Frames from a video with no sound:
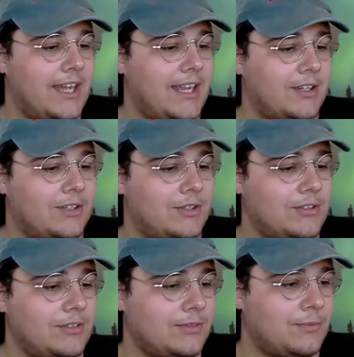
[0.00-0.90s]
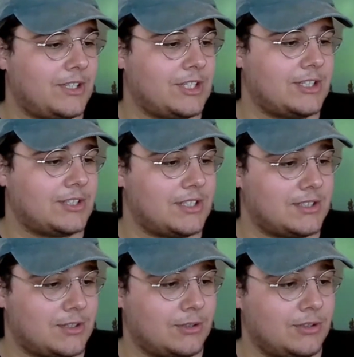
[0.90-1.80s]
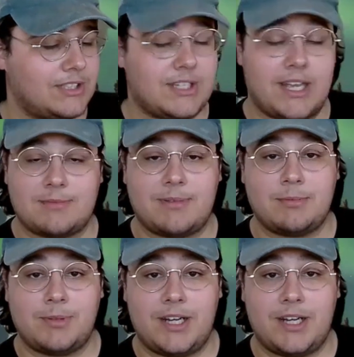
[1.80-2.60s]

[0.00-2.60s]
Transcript: that they can do, which is good. It gets people